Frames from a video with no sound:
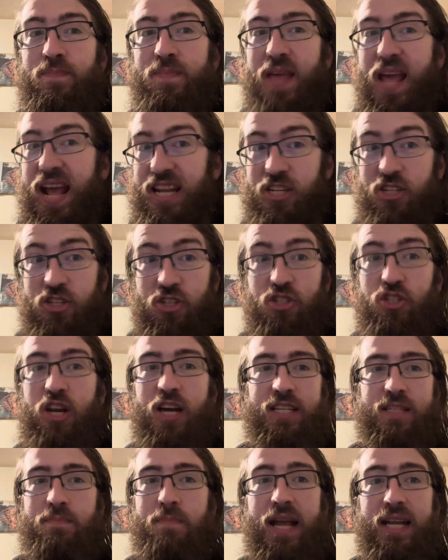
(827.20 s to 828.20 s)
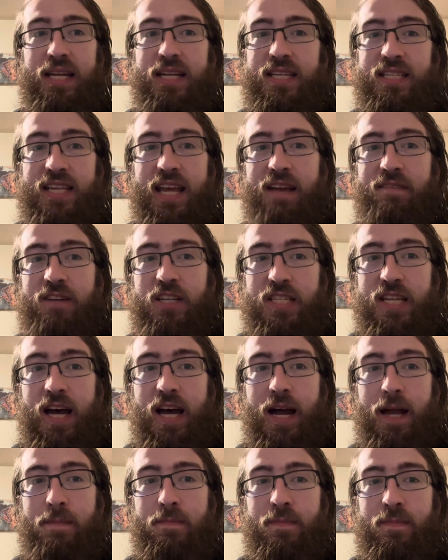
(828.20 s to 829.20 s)
It's just made to save us
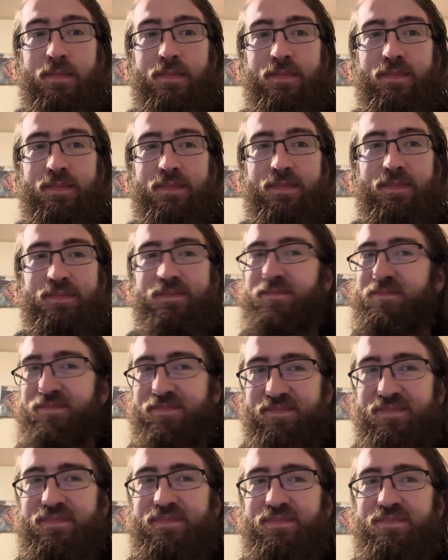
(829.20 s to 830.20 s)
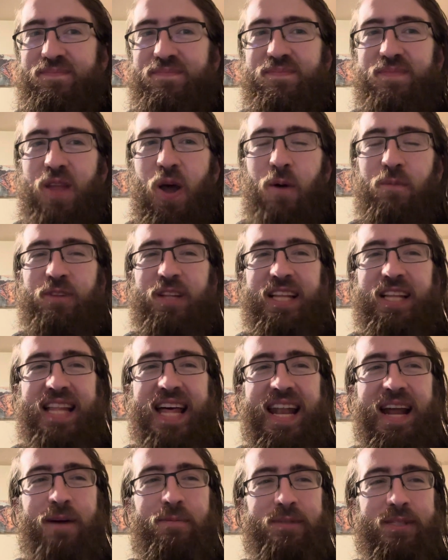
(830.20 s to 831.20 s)
time. Hopefully
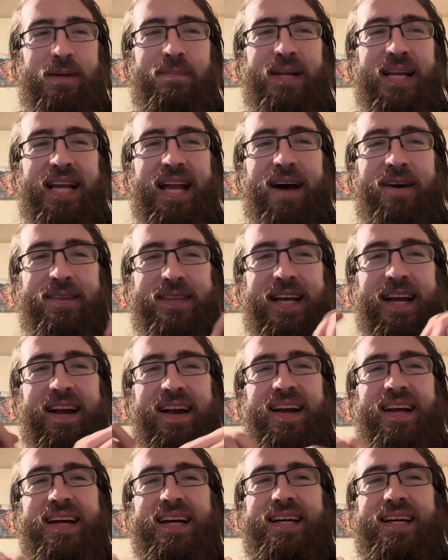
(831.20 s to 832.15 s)
that helps somebody out there.